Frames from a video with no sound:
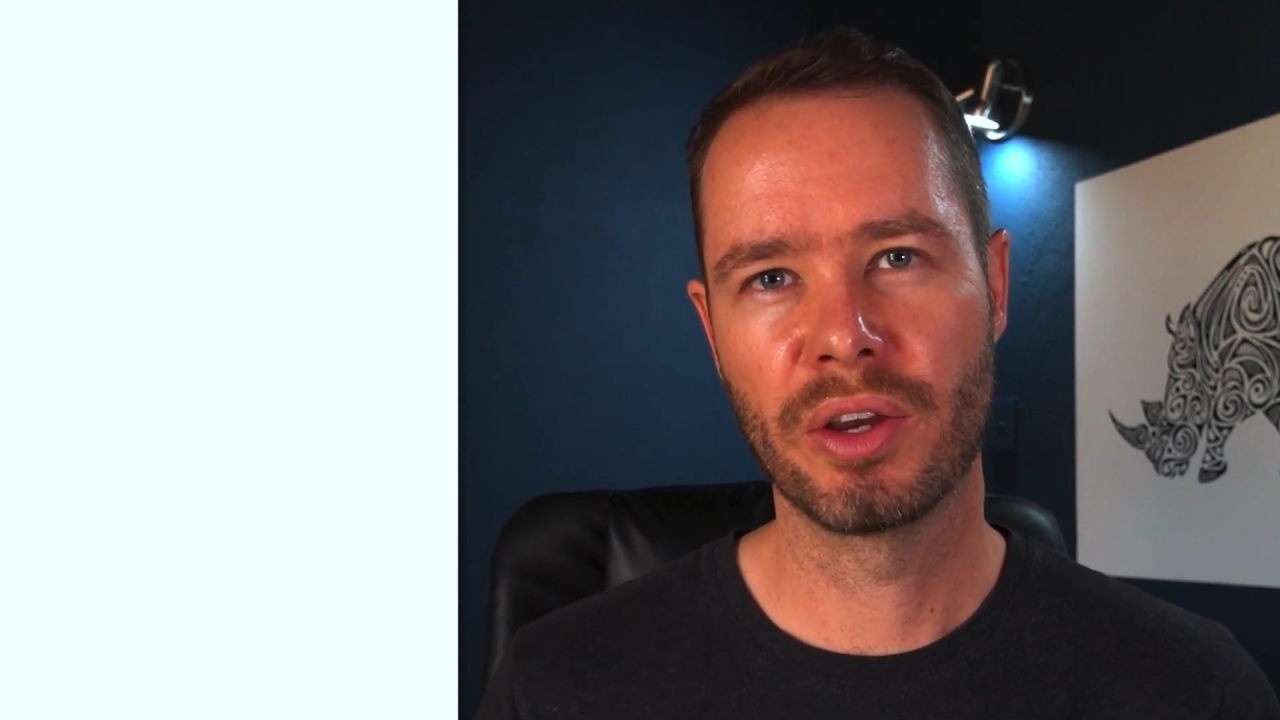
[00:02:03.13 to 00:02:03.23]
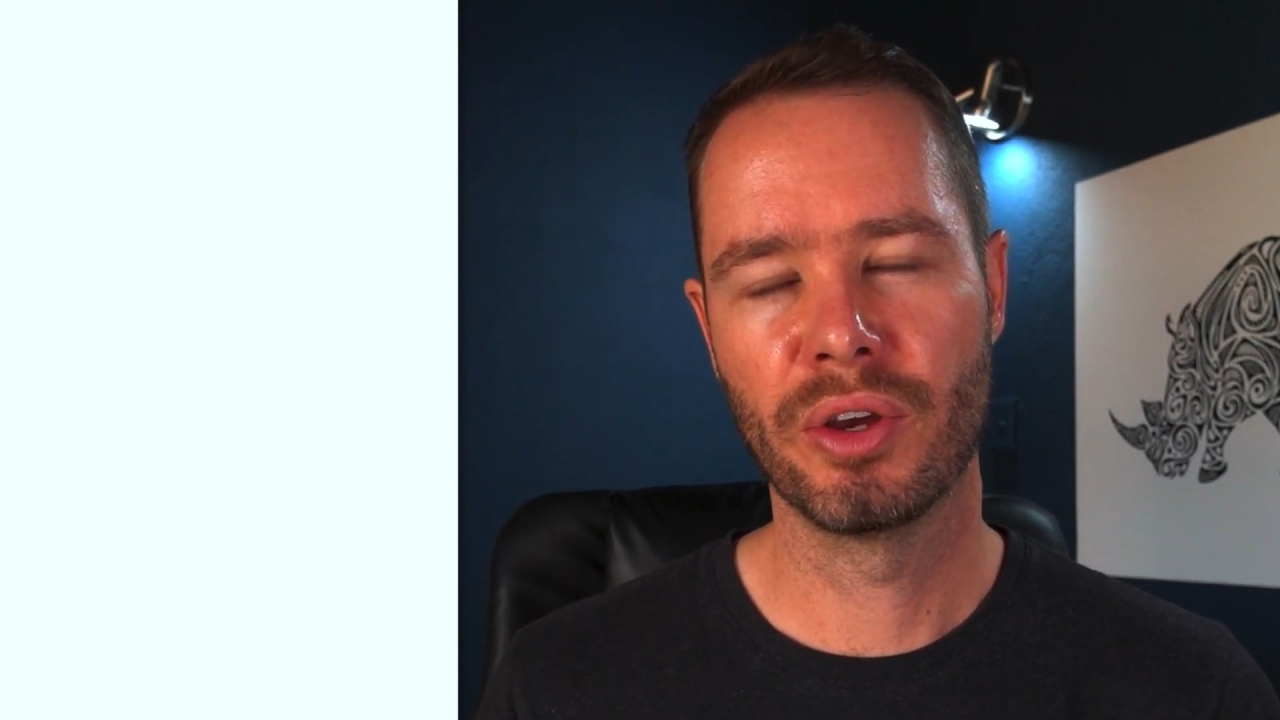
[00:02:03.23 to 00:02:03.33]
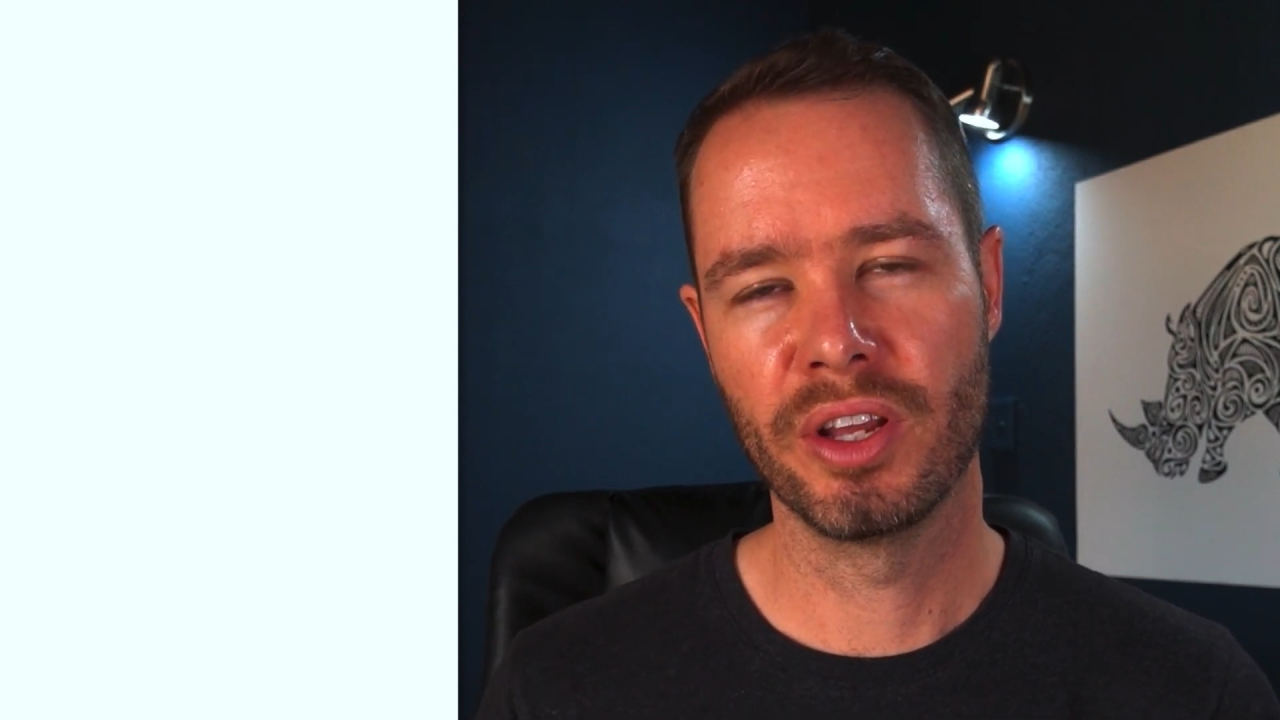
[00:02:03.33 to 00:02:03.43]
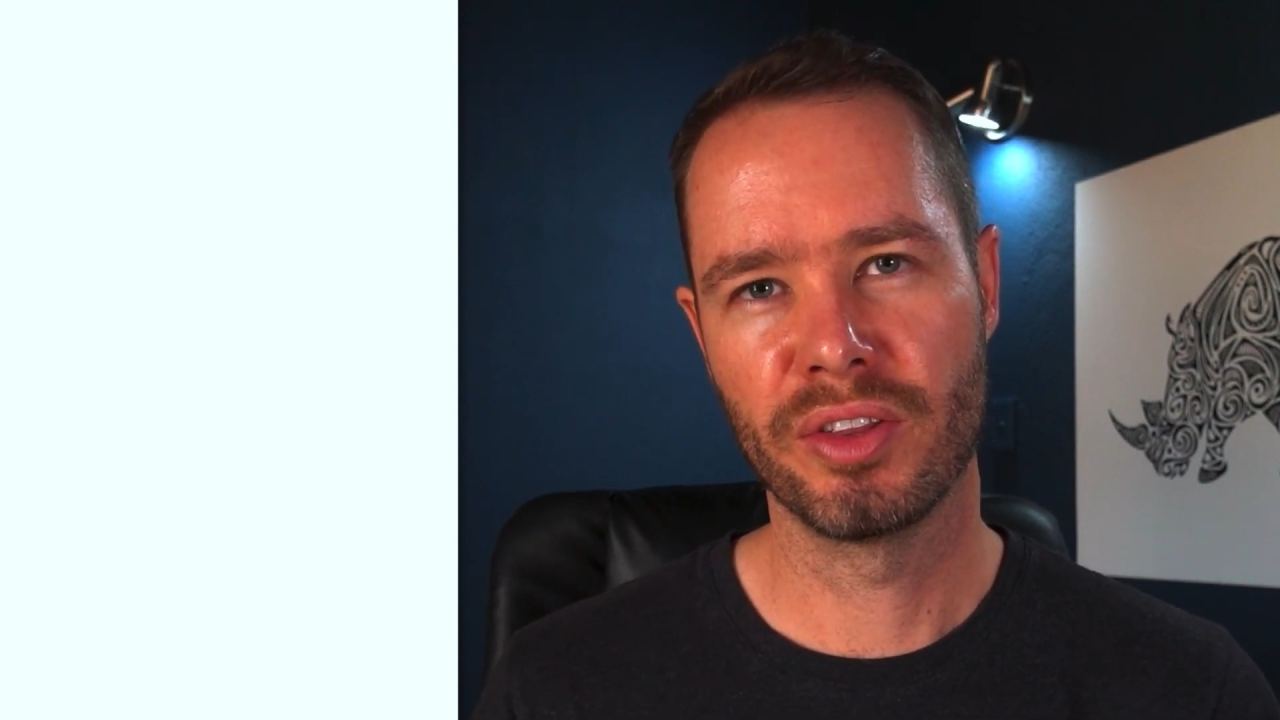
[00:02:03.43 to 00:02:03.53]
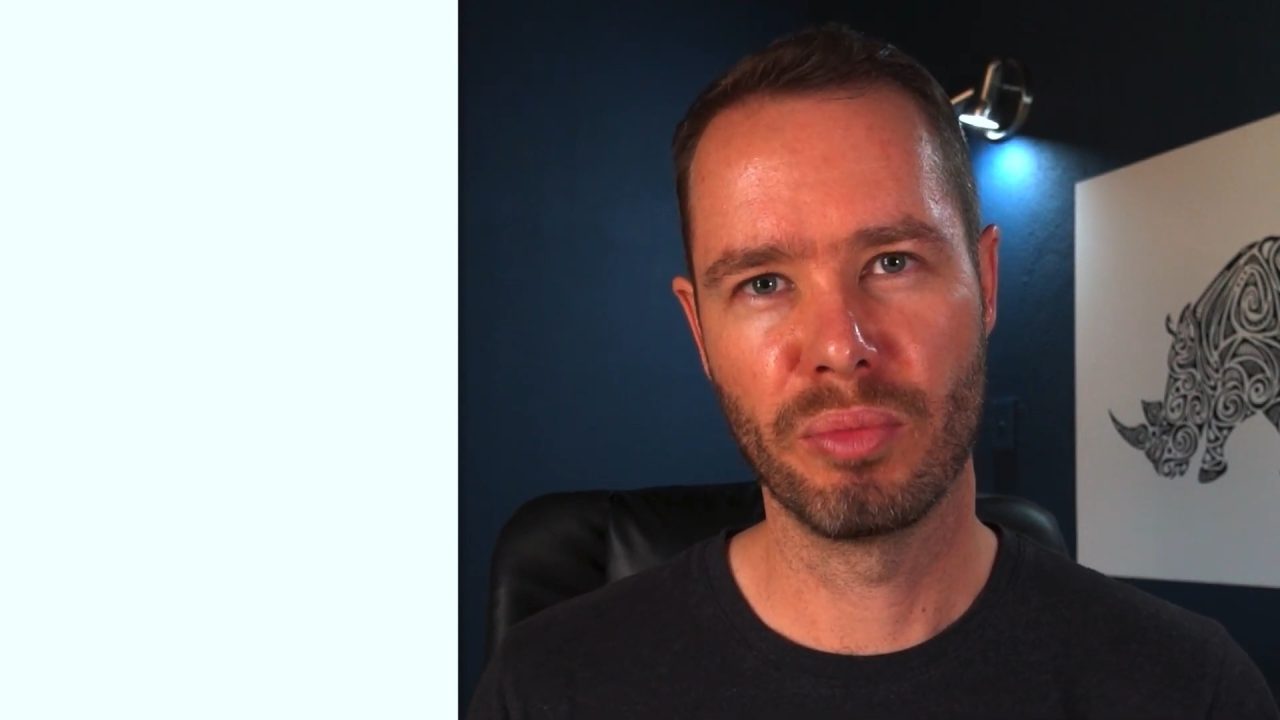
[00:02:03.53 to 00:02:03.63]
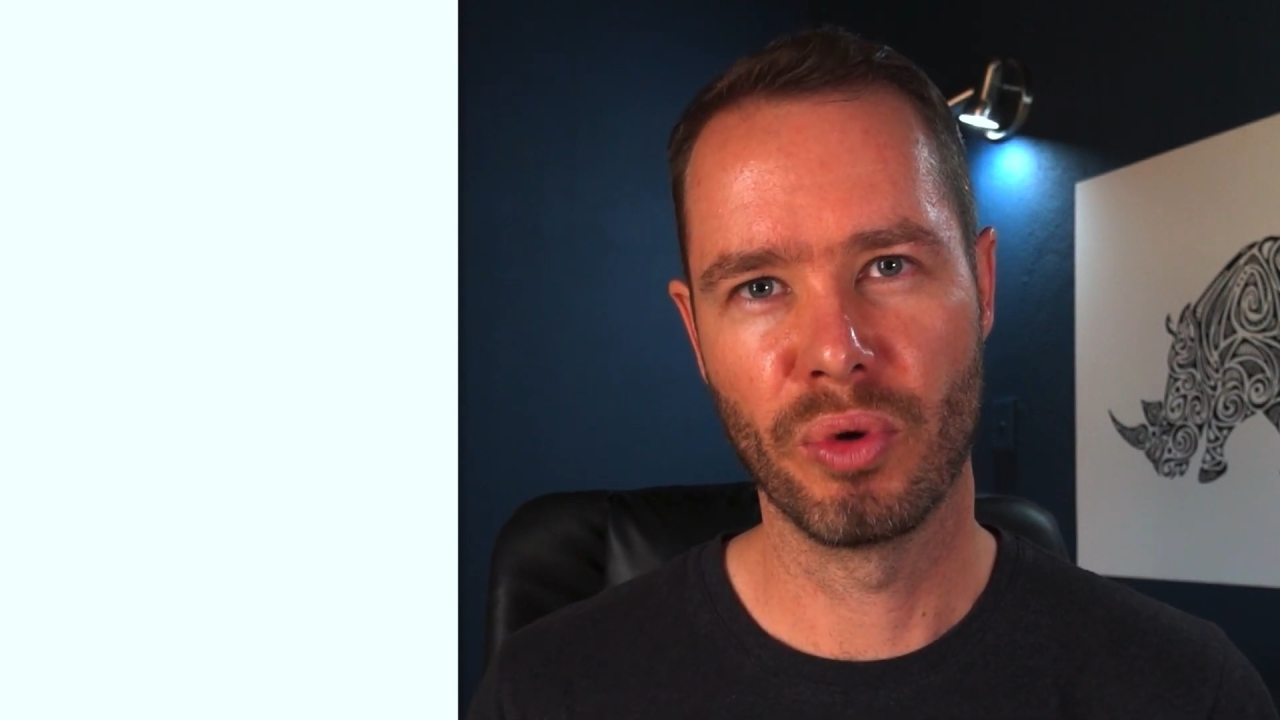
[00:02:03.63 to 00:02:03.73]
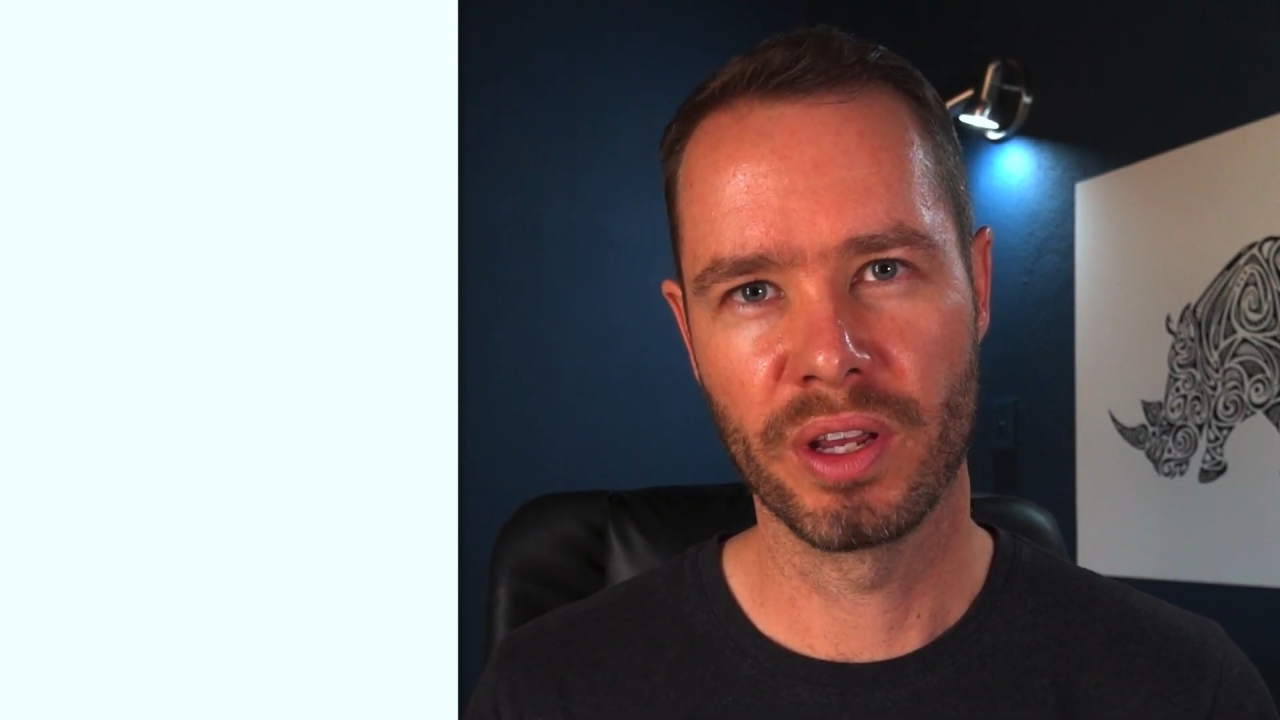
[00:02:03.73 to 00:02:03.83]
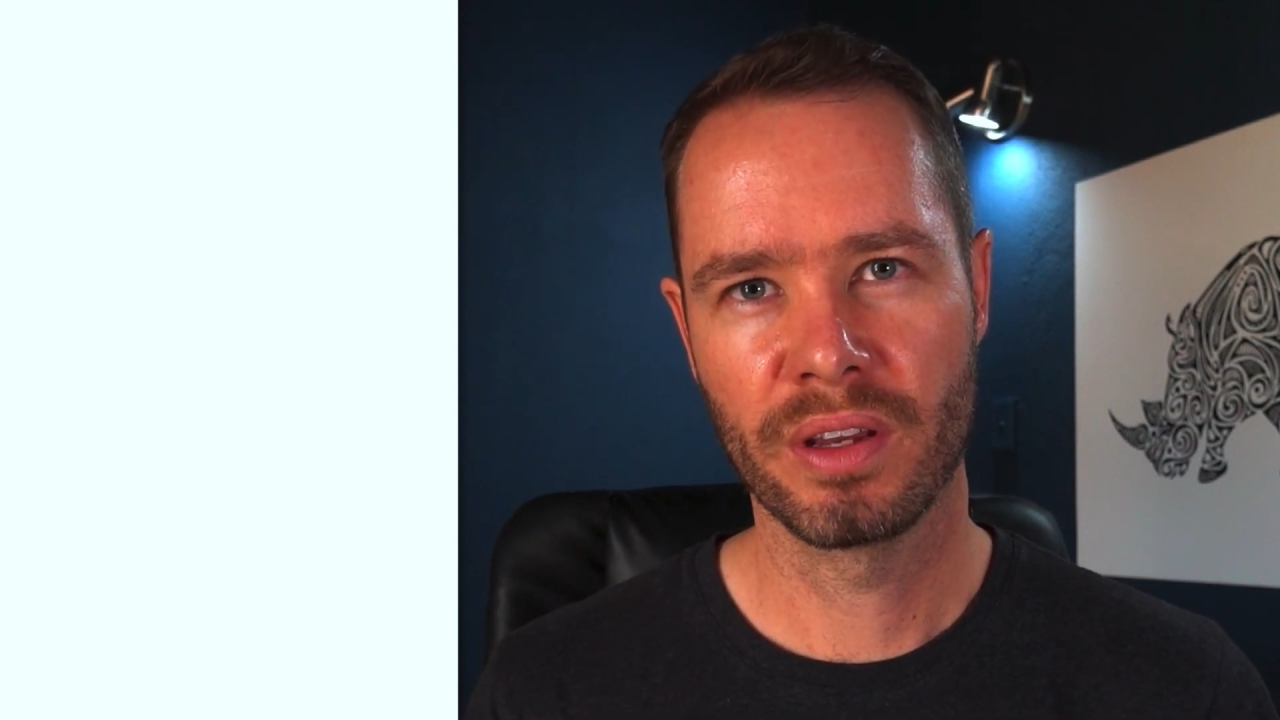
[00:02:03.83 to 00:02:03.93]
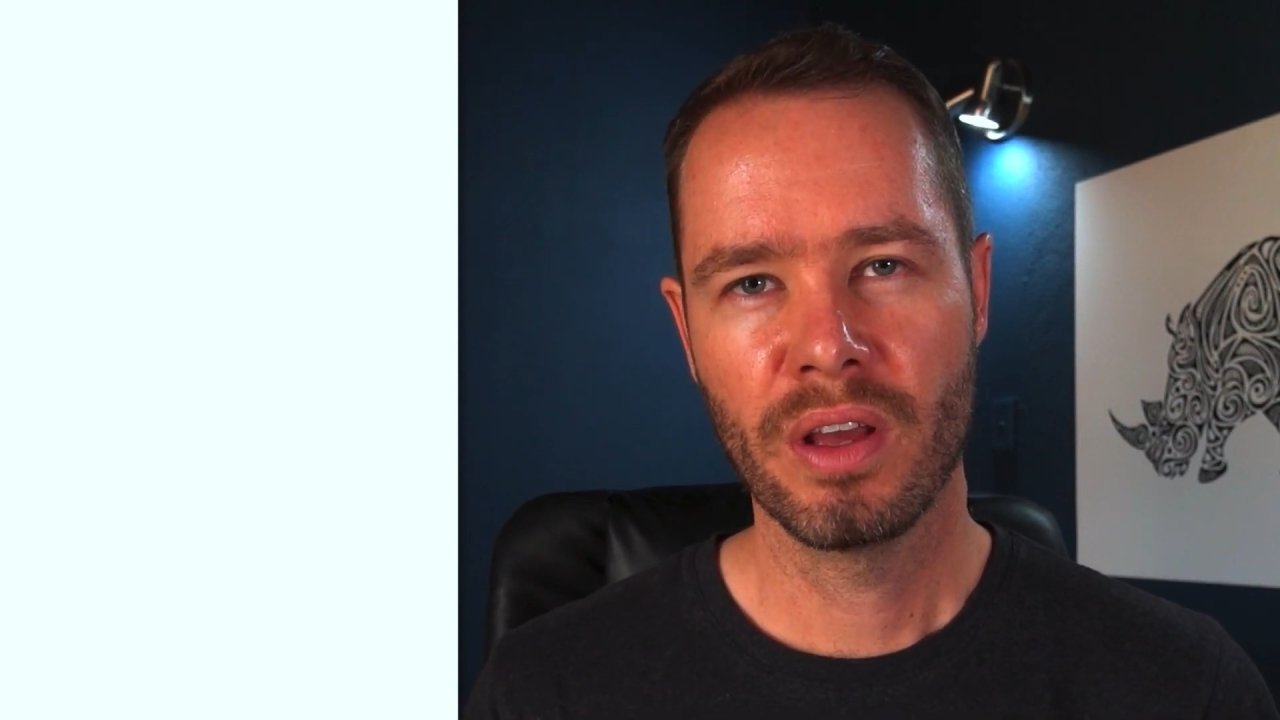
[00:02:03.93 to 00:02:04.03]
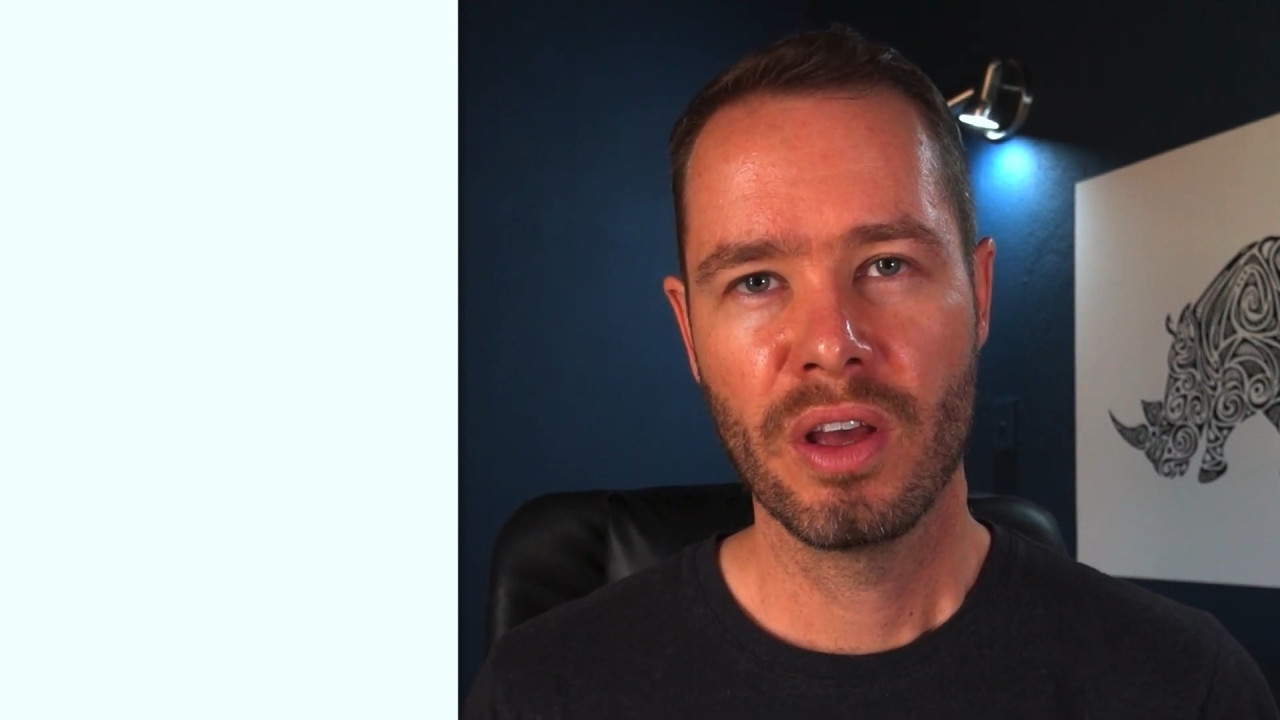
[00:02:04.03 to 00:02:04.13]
early in the morning.